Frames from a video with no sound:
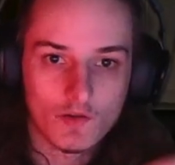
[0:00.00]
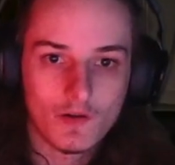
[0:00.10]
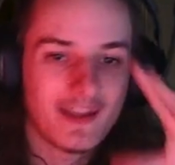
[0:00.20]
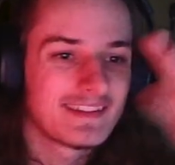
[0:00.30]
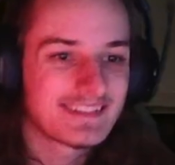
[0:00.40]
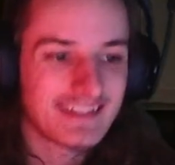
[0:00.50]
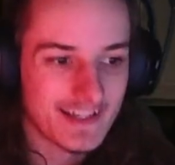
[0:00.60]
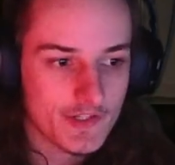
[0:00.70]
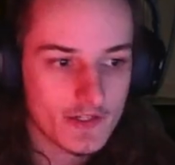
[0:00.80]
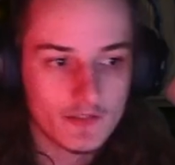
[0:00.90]
or
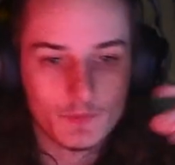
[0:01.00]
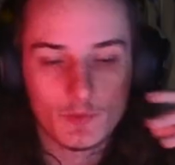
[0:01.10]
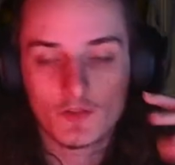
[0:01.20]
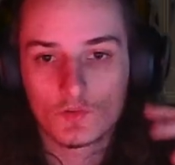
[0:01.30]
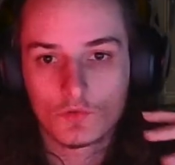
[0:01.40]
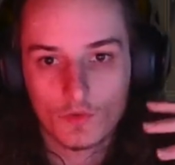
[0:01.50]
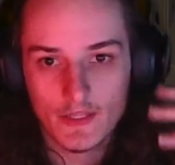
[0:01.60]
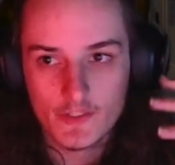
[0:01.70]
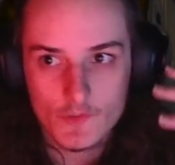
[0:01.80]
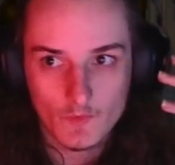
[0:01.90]
Alistair shards, because you don't
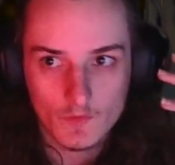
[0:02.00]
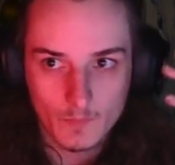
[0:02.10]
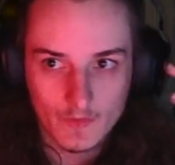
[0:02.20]
actually want to